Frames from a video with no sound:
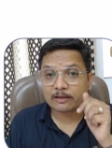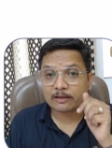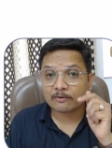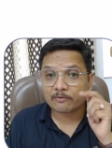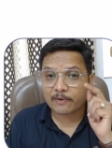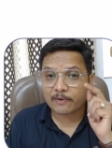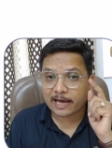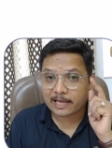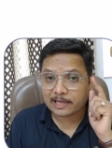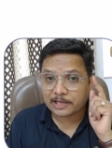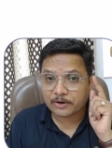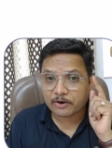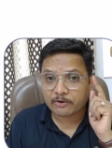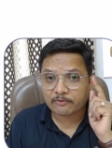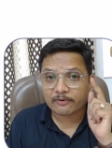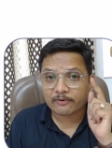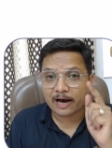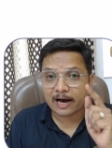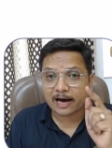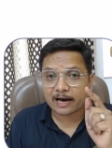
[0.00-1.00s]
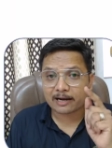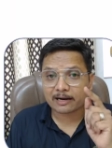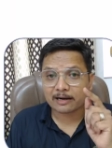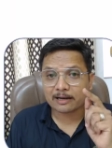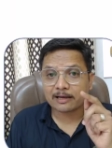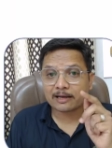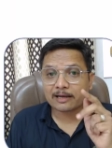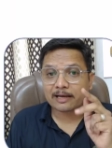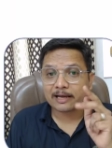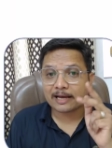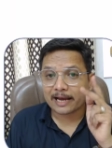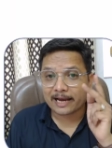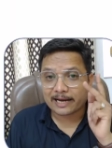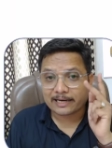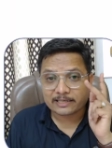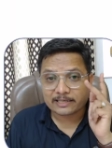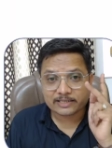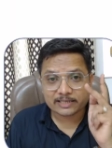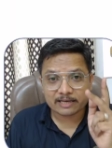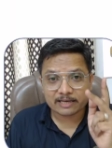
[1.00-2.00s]
value of R
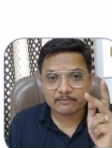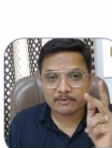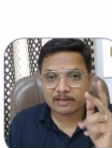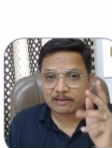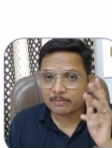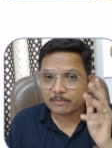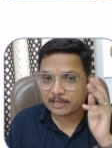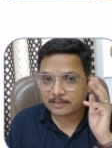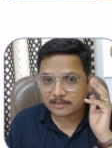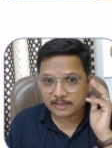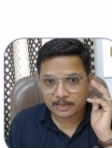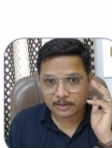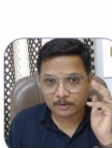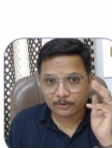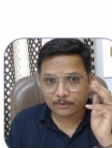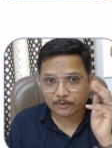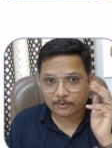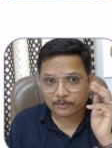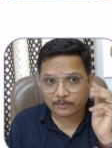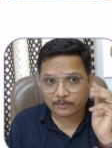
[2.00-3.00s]
and G will be 0.